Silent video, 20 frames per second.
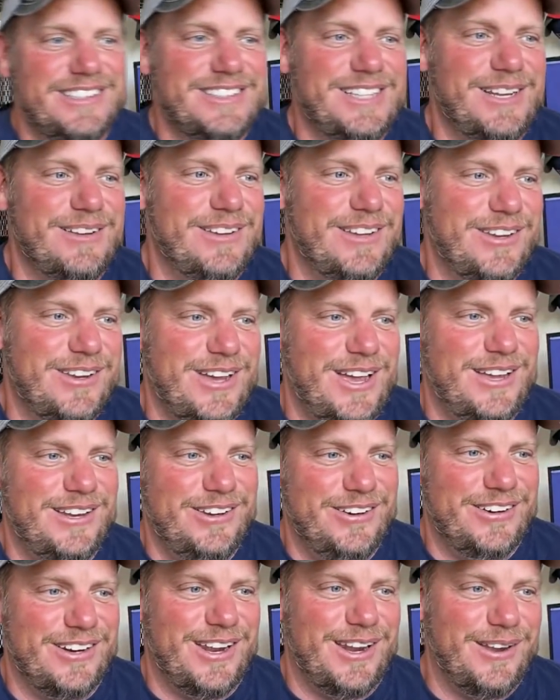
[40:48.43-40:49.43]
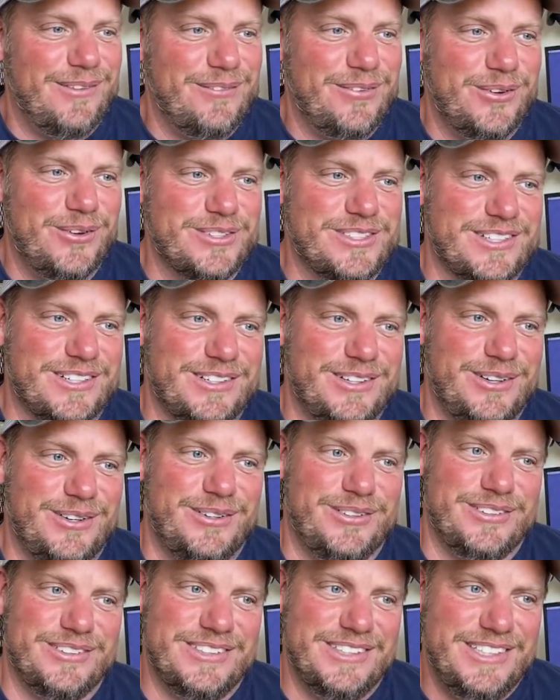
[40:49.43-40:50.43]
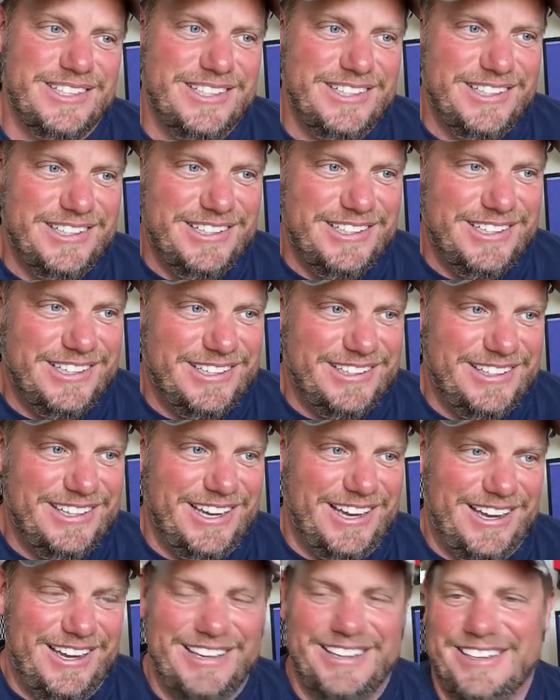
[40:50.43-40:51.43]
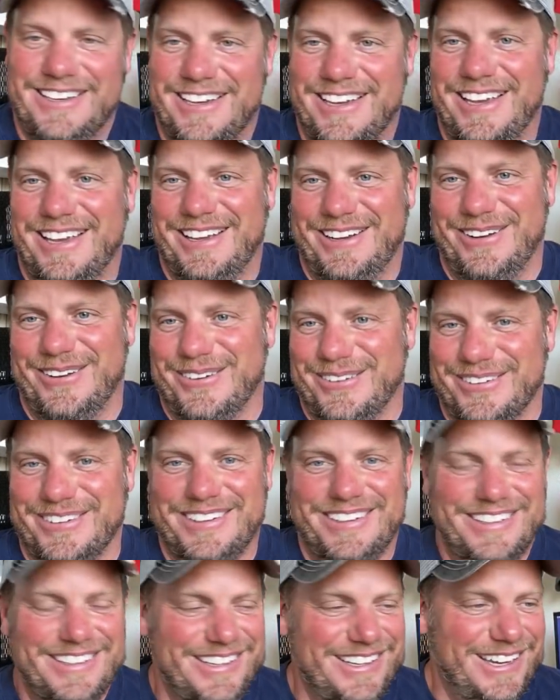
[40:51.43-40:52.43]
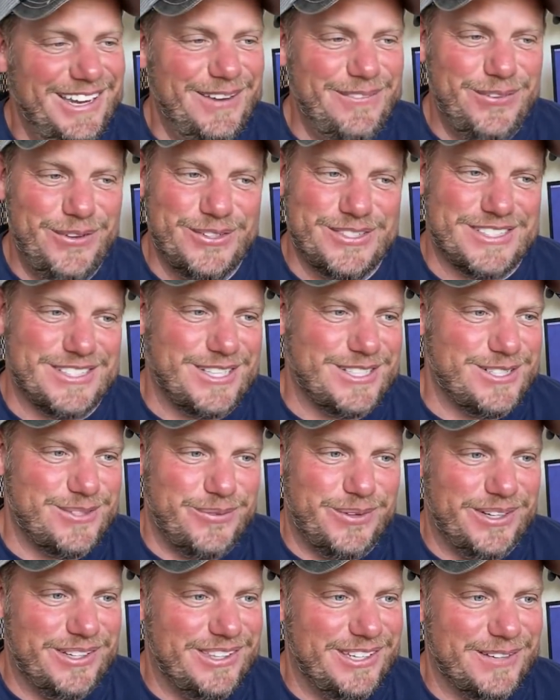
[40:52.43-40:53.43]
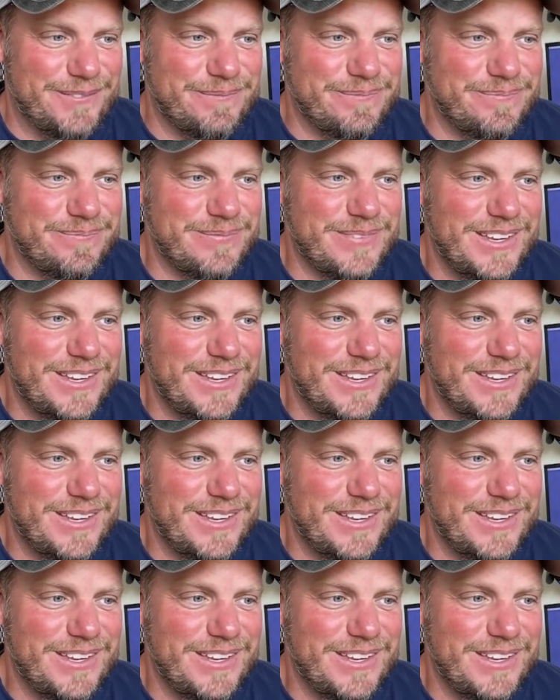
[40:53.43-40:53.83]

Say you got, you're not an influencer. Oh, yeah, you know, influencer is such a weird thing.